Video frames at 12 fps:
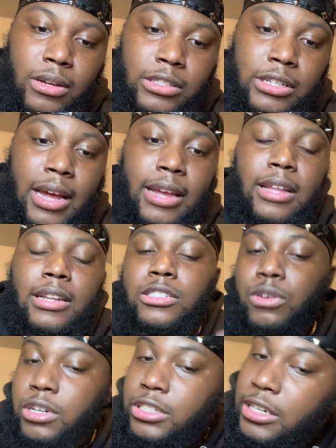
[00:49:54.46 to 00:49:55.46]
it's like it let's
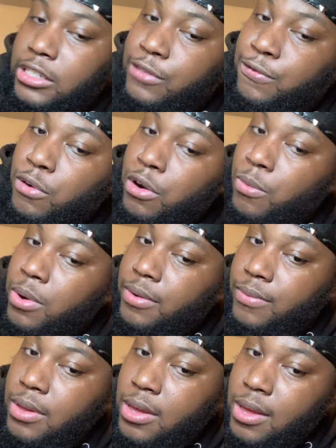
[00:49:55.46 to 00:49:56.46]
go to genesis 4 and
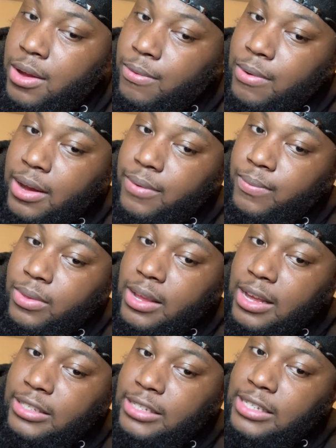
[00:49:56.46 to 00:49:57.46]
1 right
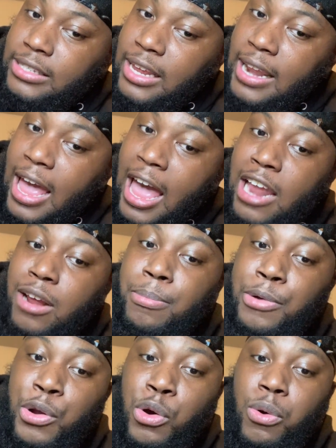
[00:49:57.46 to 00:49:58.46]
it says, and
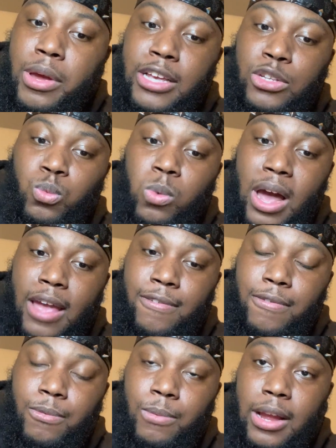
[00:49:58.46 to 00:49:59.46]
Adam knew his wife,
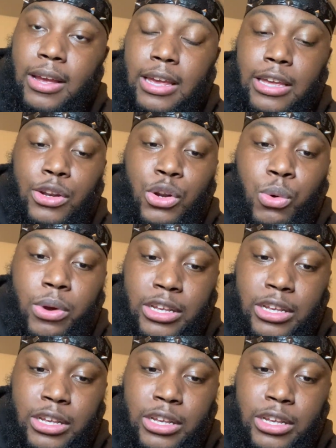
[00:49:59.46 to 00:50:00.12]
right? He knew